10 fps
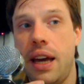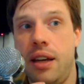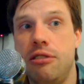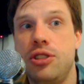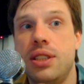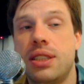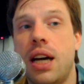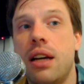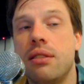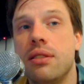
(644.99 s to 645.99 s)
energy
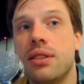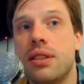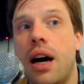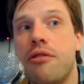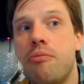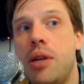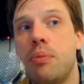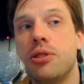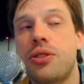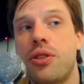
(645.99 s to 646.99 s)
cycles and other
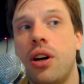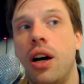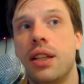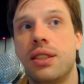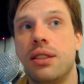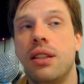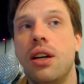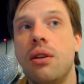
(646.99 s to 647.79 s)
people's thoughts and